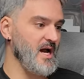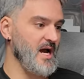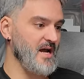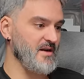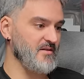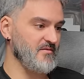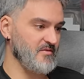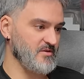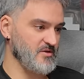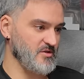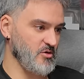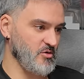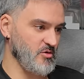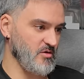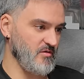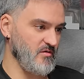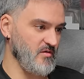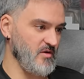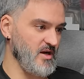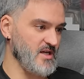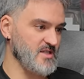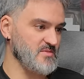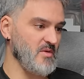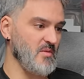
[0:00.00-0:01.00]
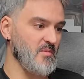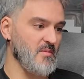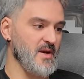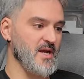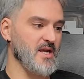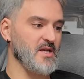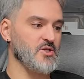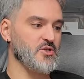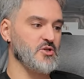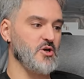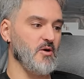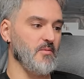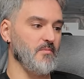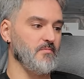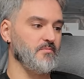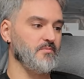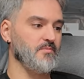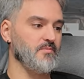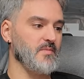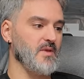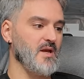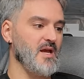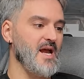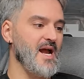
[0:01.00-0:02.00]
and photographer as my main job.
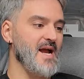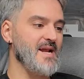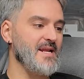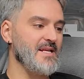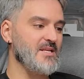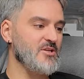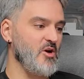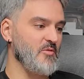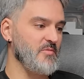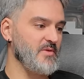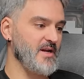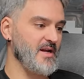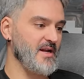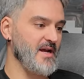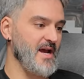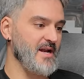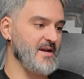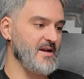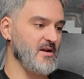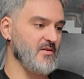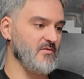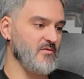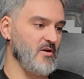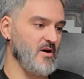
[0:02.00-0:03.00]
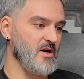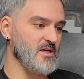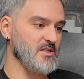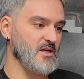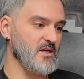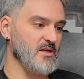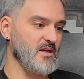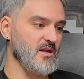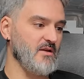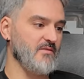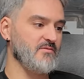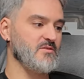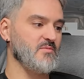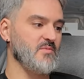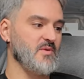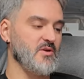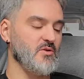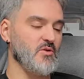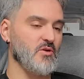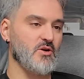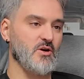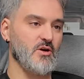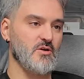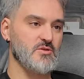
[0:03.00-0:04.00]
Anytime you need any advice, I'd love to be
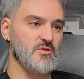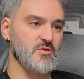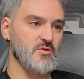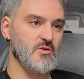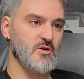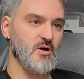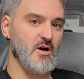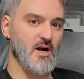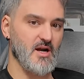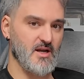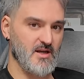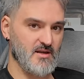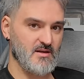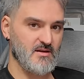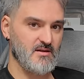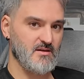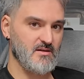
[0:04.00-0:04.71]
your go-to guy.